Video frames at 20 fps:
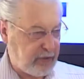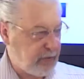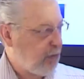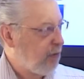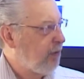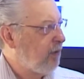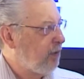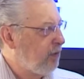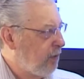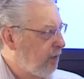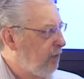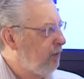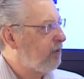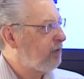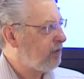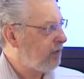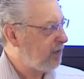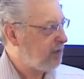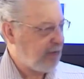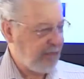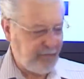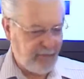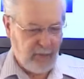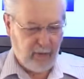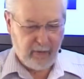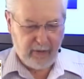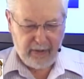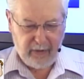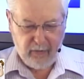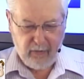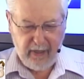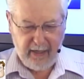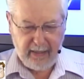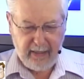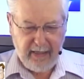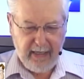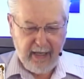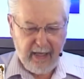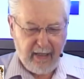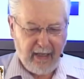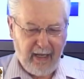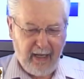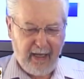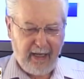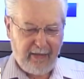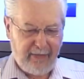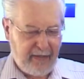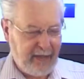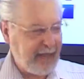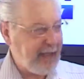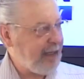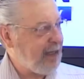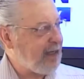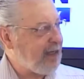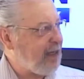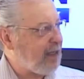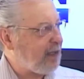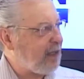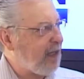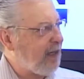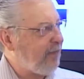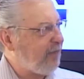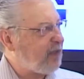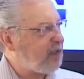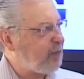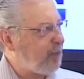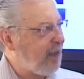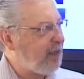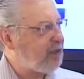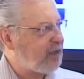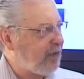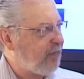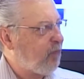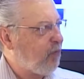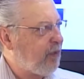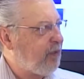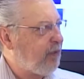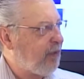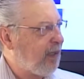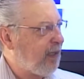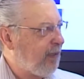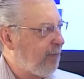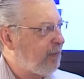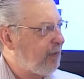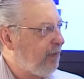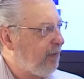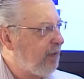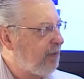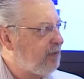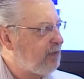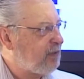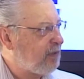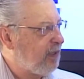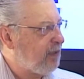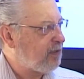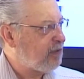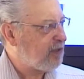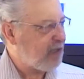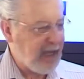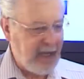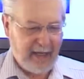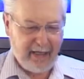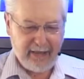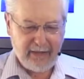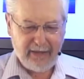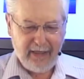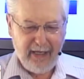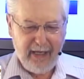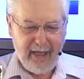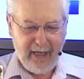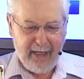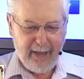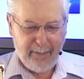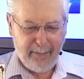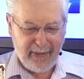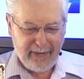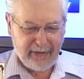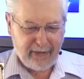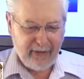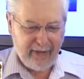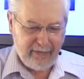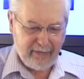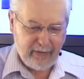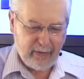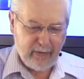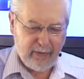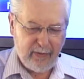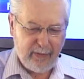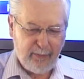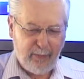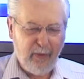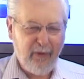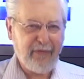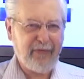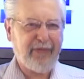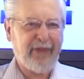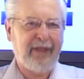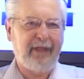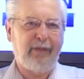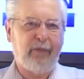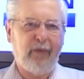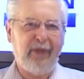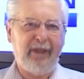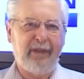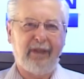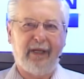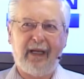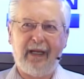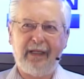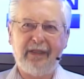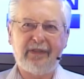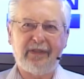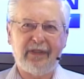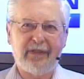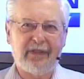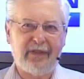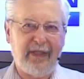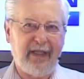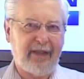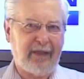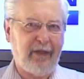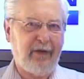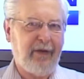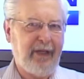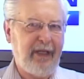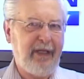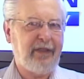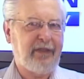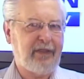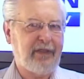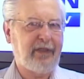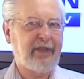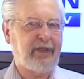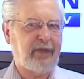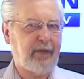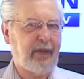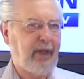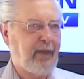32 and 64. You're right. They get kind of expensive when you get up there in size. But the important thing to realize is that there is this